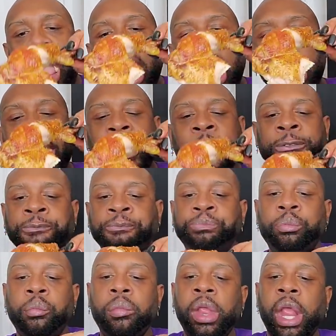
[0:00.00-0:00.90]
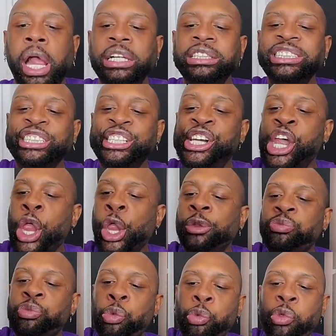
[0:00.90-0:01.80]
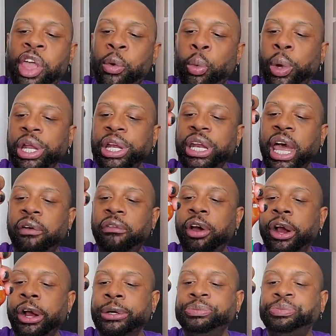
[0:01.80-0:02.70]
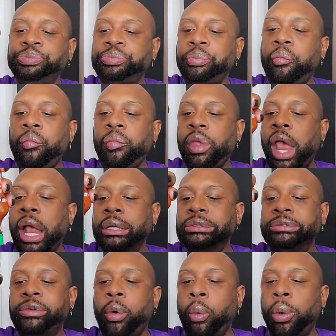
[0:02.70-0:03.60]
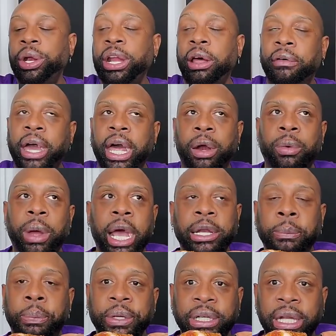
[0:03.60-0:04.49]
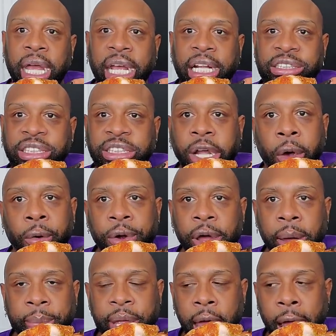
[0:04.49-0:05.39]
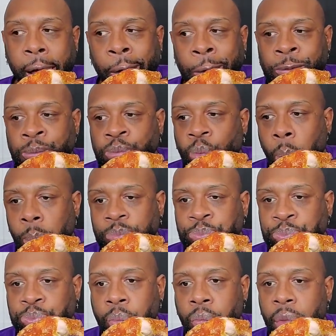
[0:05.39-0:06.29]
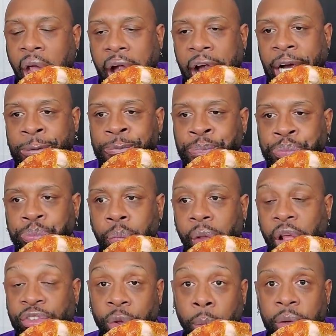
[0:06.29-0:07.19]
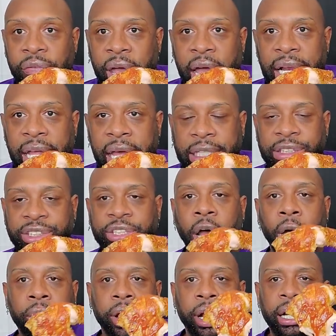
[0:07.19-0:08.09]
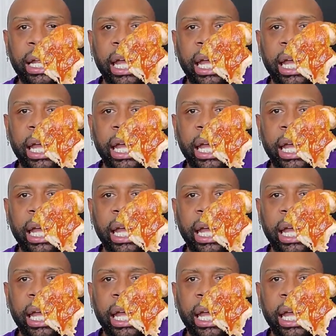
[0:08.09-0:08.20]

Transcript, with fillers: And we never we never got around to putting the headstone up, y'all. And so we finally had a talk here